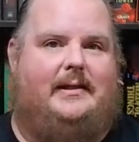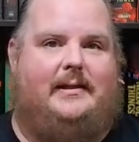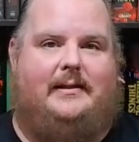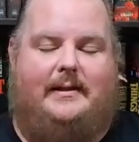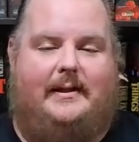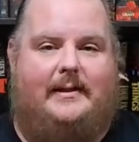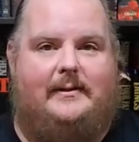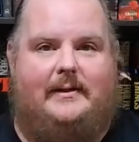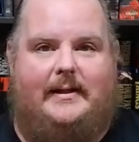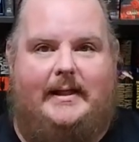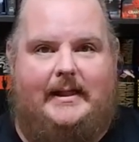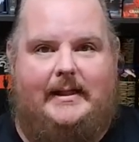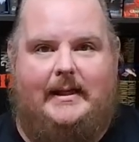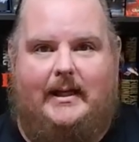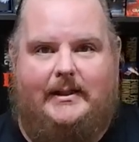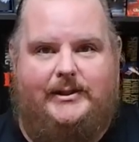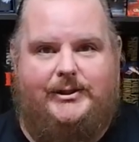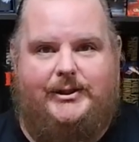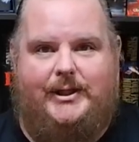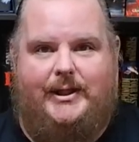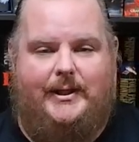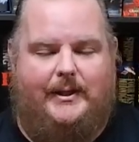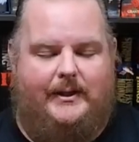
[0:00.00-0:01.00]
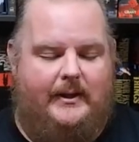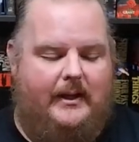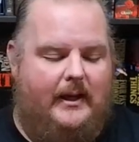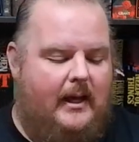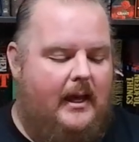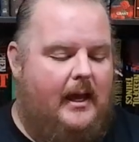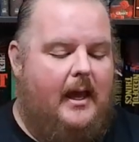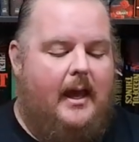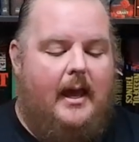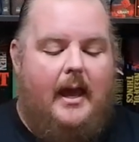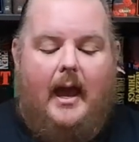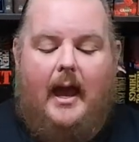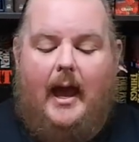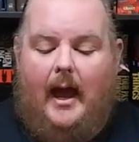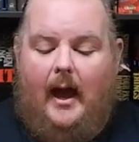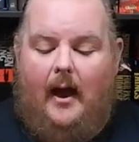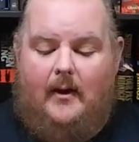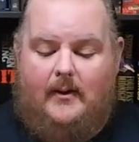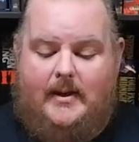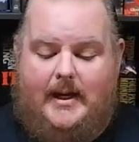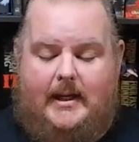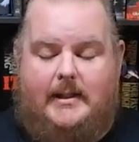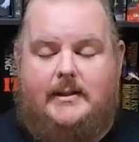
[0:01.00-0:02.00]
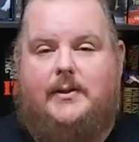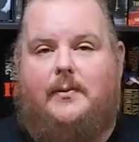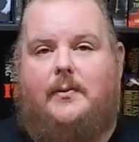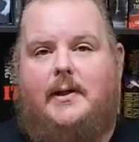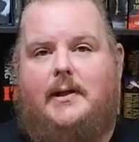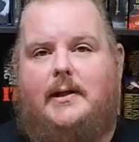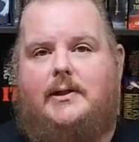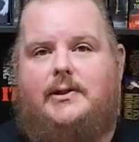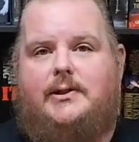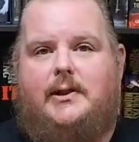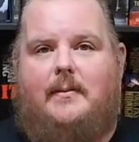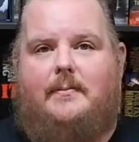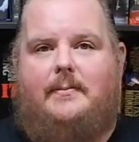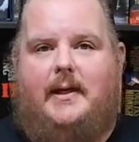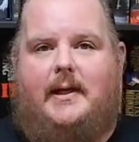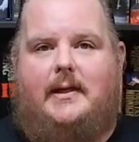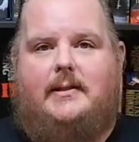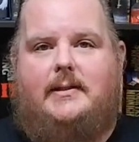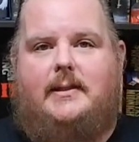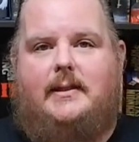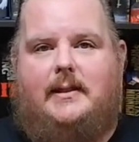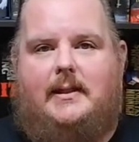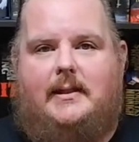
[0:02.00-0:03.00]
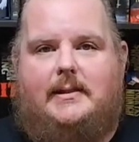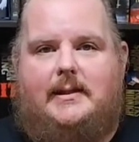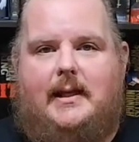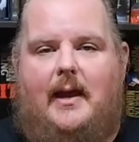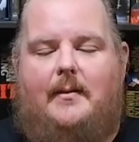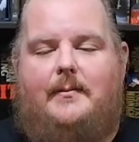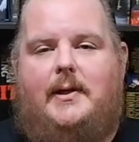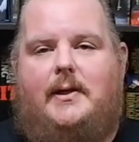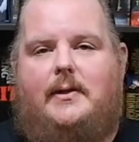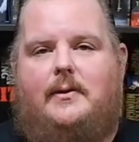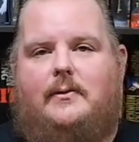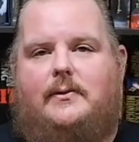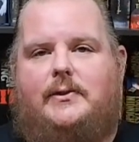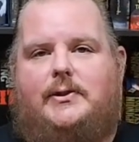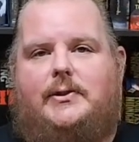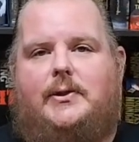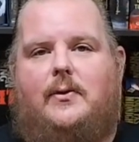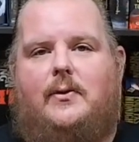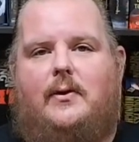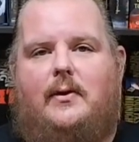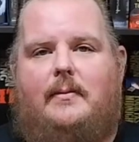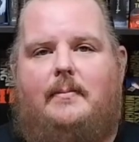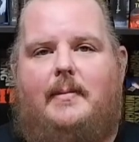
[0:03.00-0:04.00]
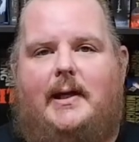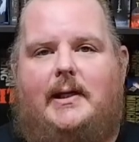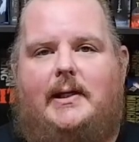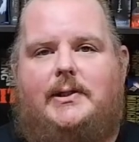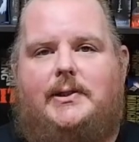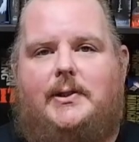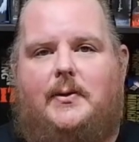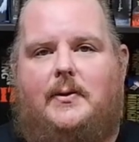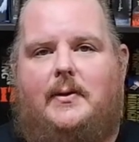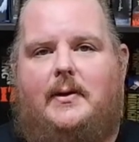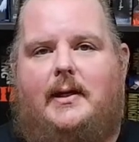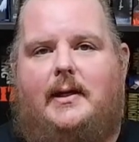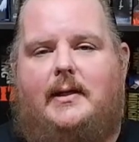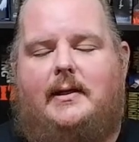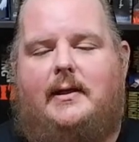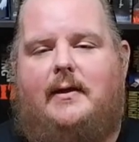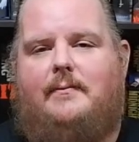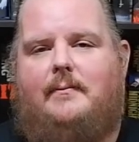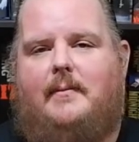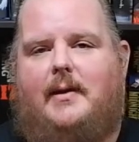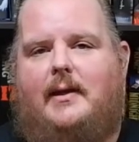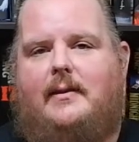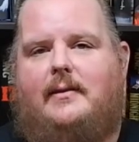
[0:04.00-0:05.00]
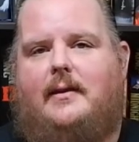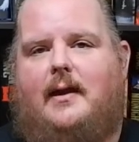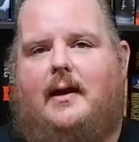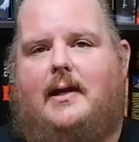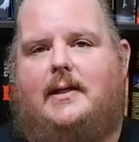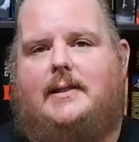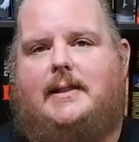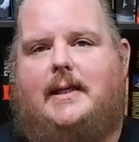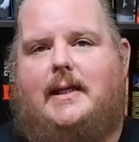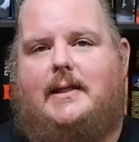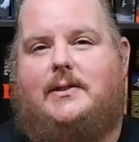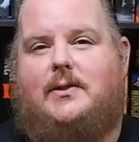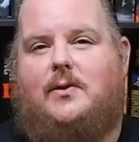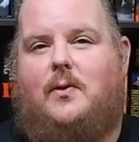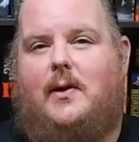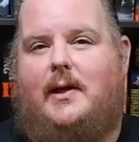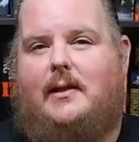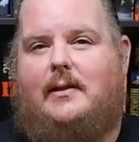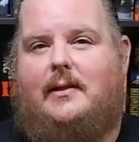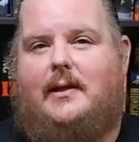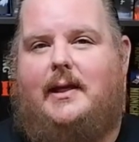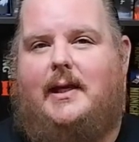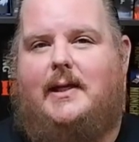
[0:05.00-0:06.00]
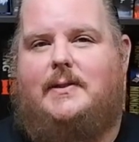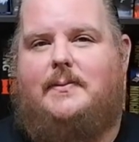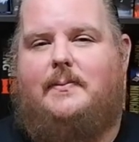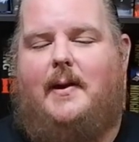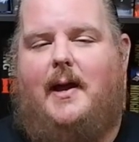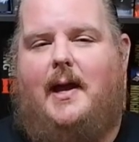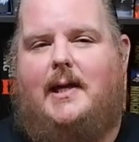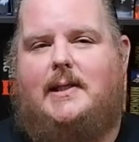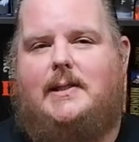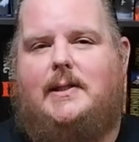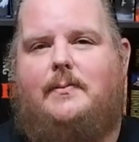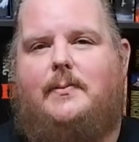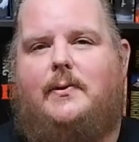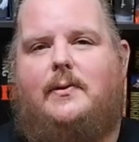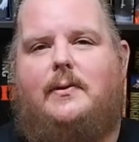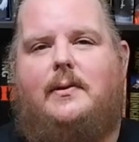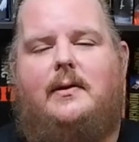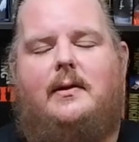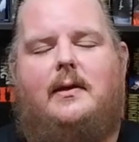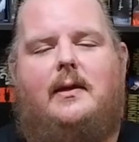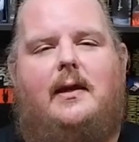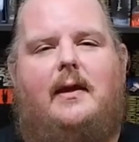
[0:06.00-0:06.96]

literally next year. Okay, so we're going to jump into this. I'm going to go story by story and give my thoughts as quickly as possible.